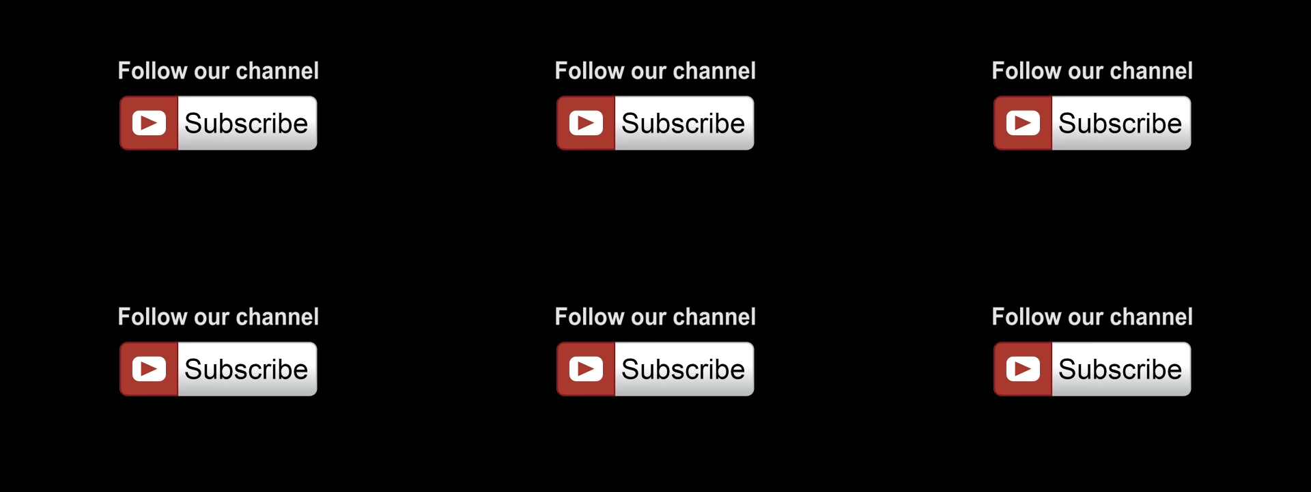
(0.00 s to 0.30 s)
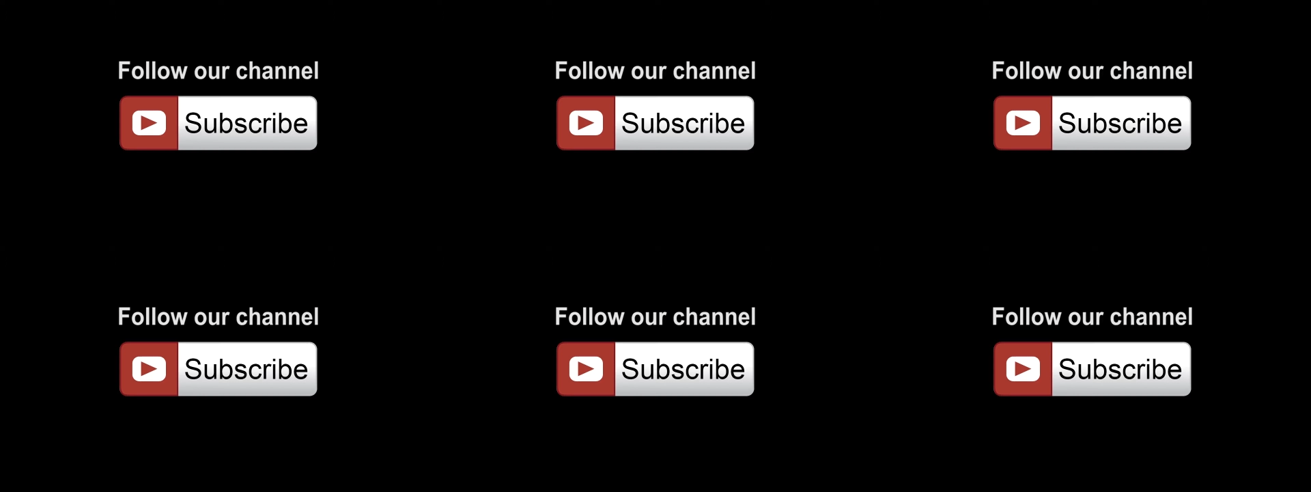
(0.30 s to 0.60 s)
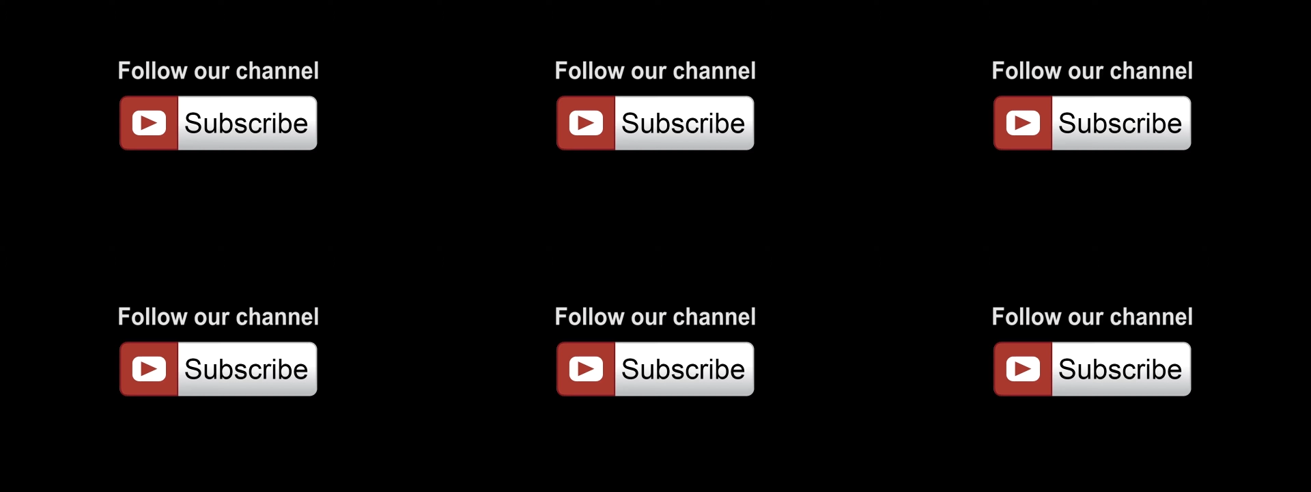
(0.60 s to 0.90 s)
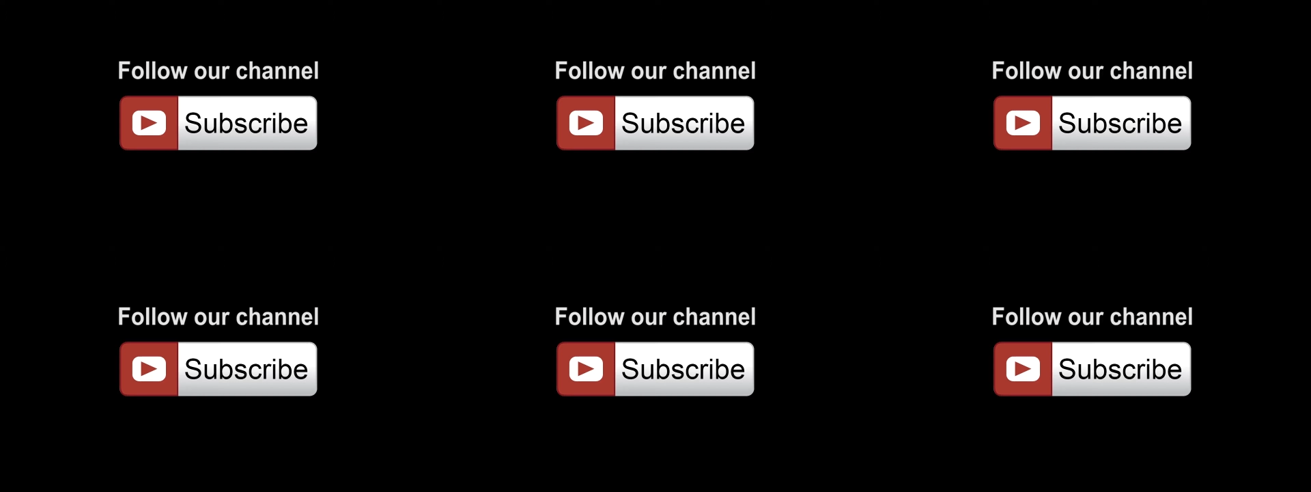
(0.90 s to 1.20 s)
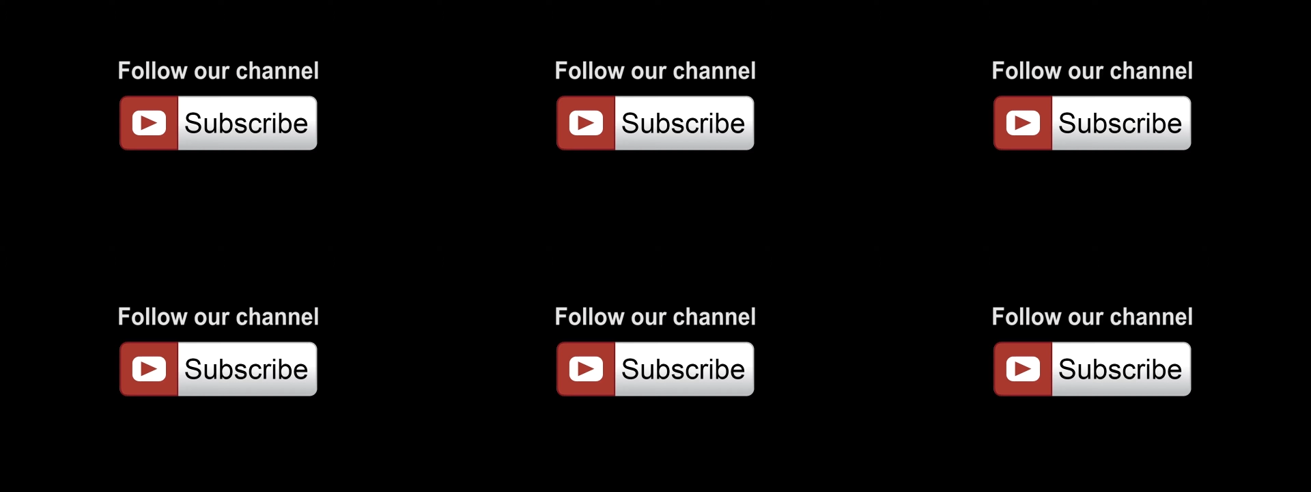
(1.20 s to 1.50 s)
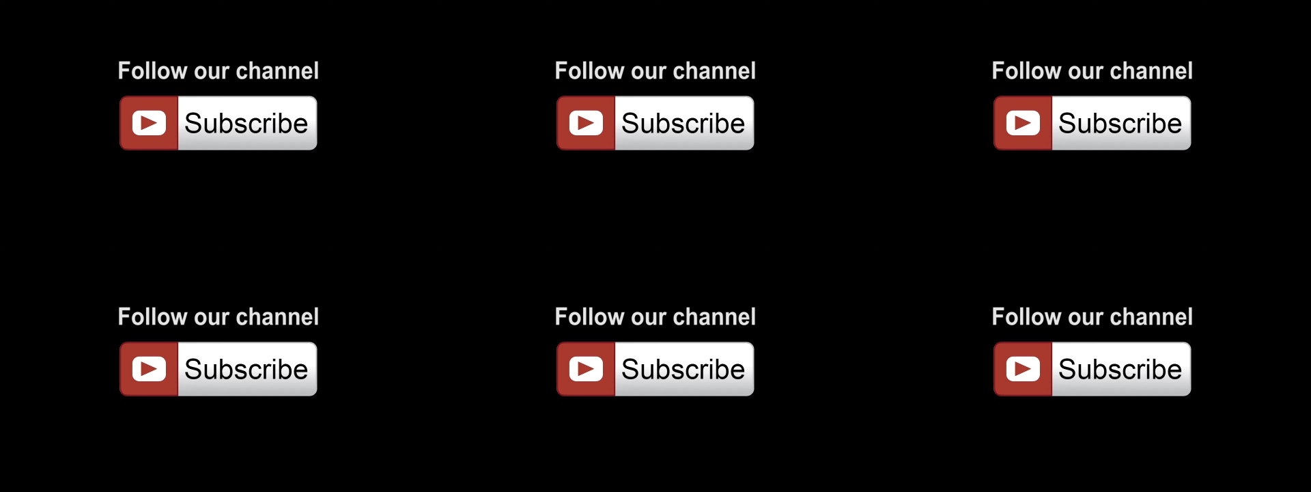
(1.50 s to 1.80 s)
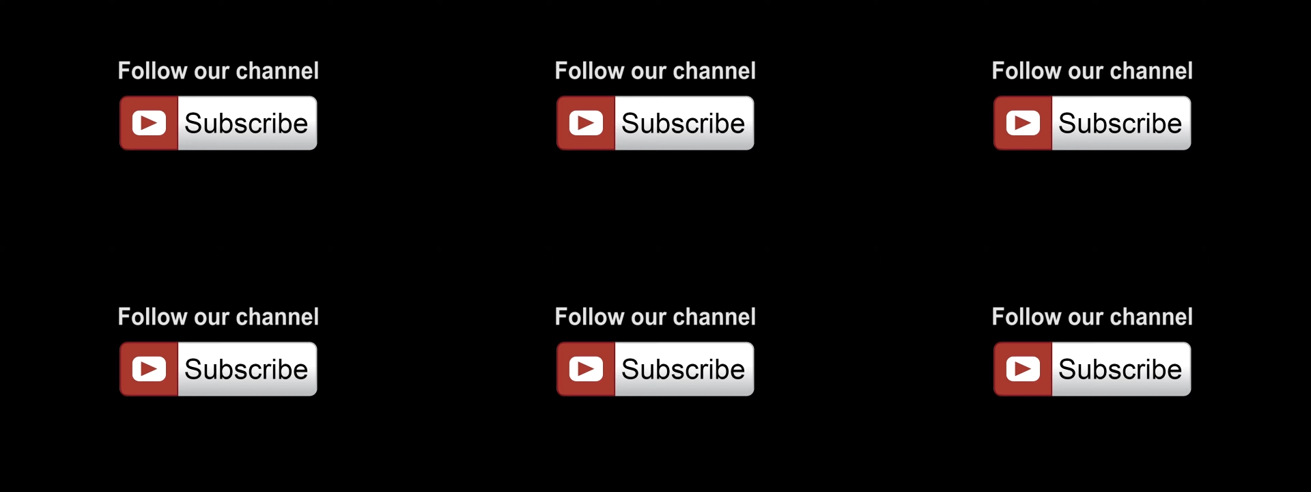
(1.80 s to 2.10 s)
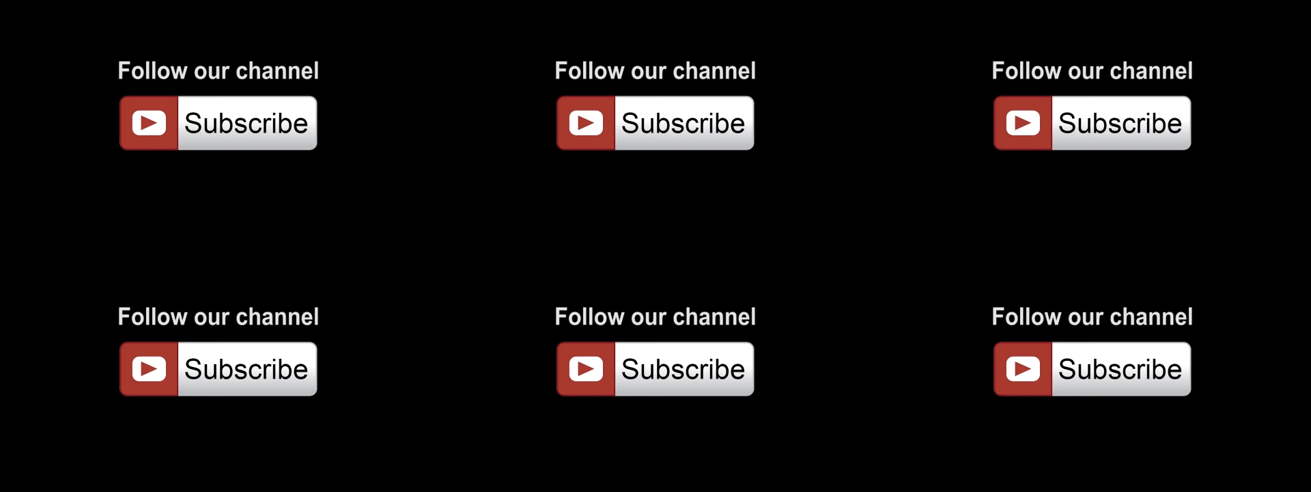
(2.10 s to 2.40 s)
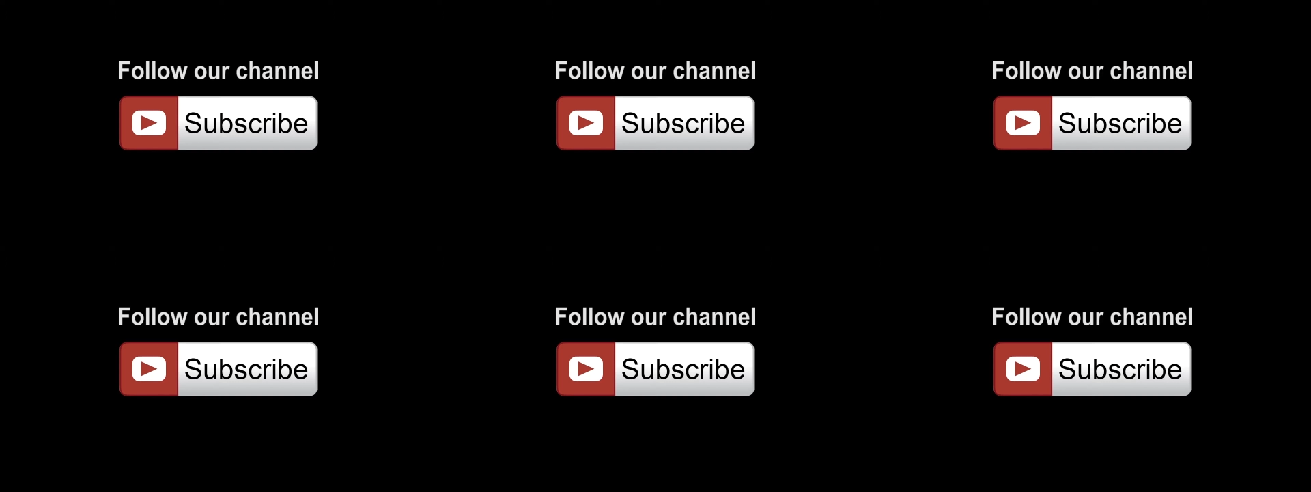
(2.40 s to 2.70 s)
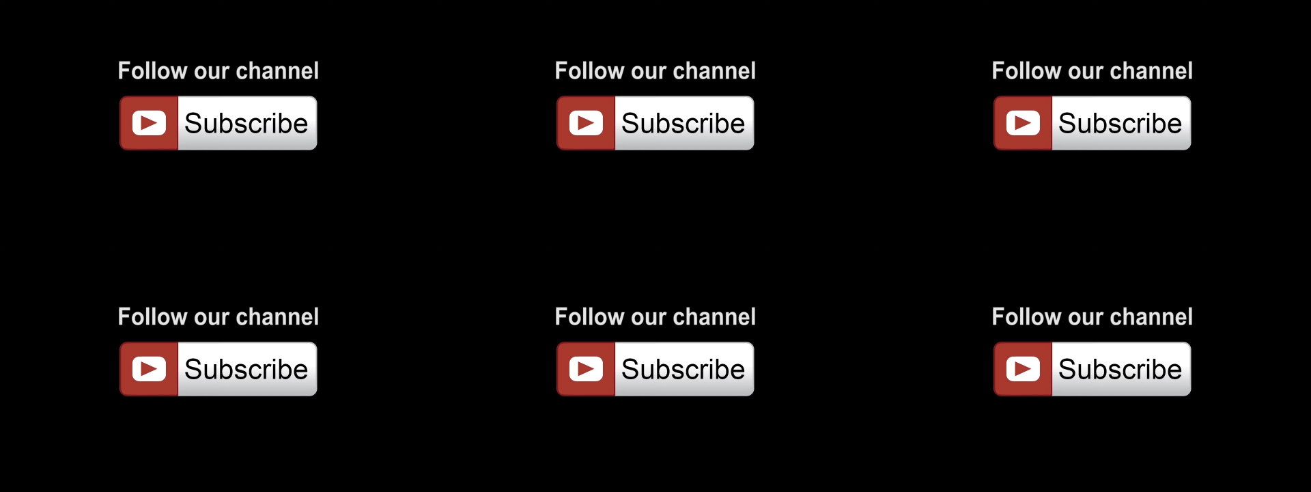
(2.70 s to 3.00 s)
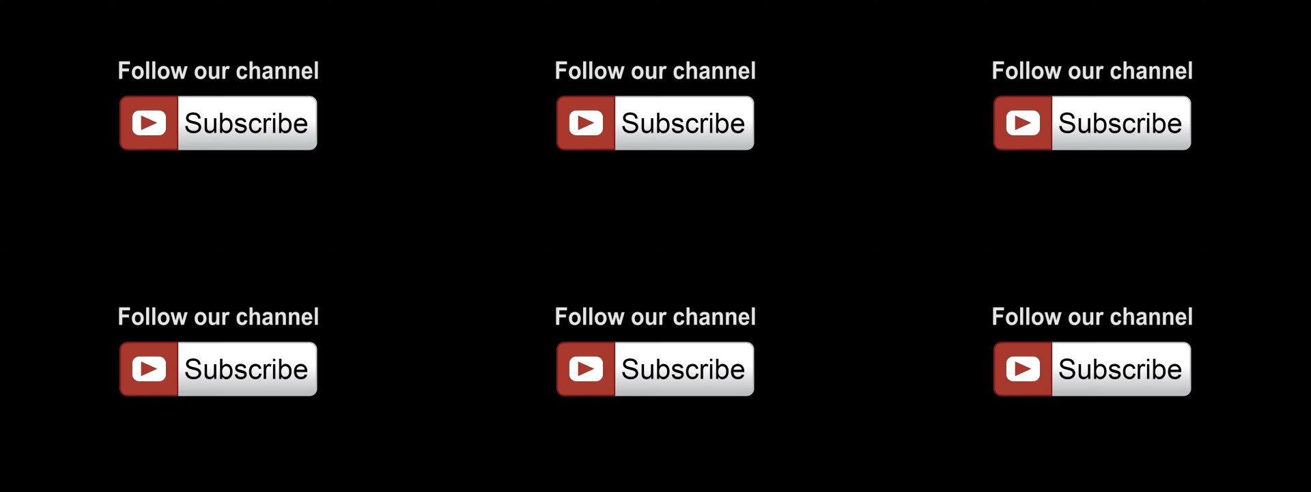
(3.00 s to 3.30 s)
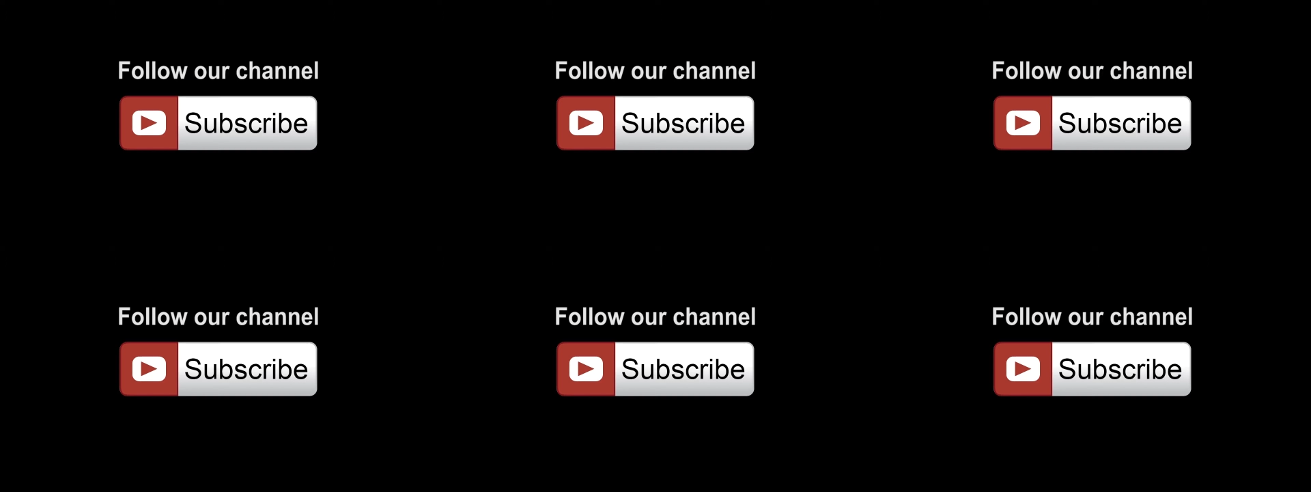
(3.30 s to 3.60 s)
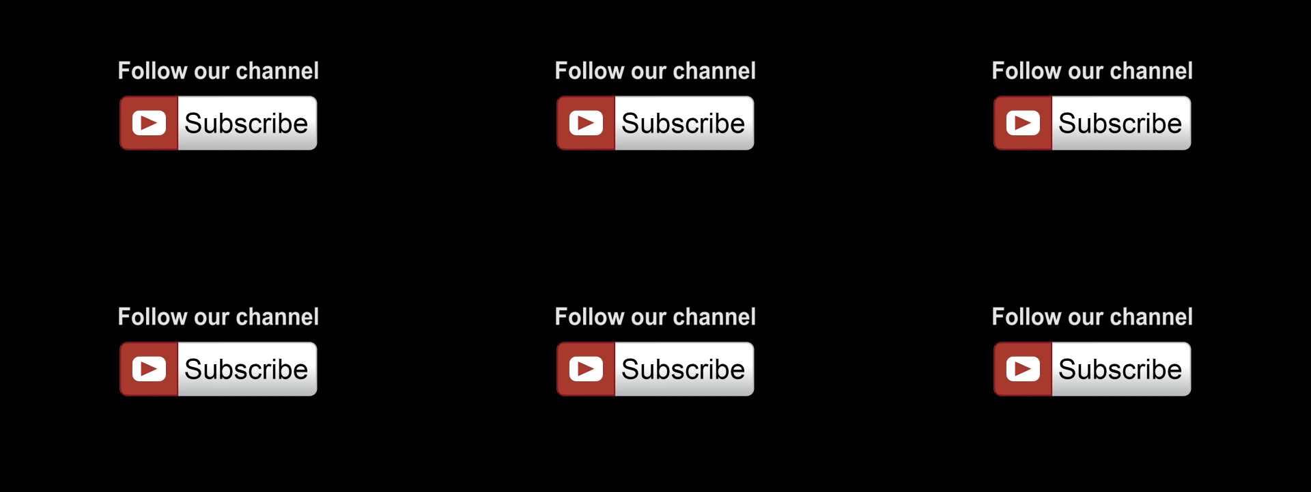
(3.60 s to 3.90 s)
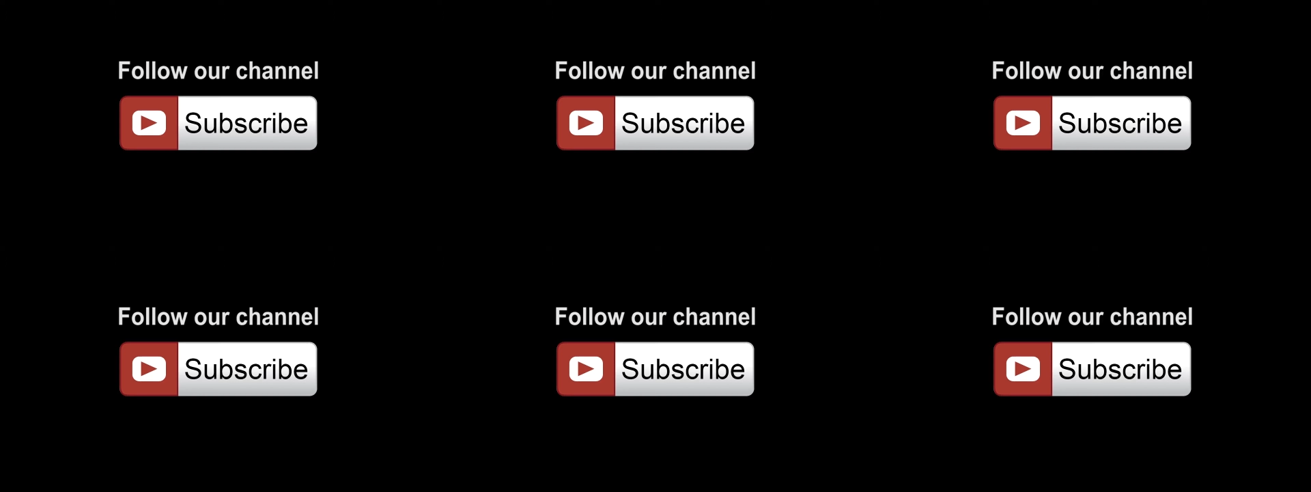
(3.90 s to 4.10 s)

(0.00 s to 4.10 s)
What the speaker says: (no speaker visible)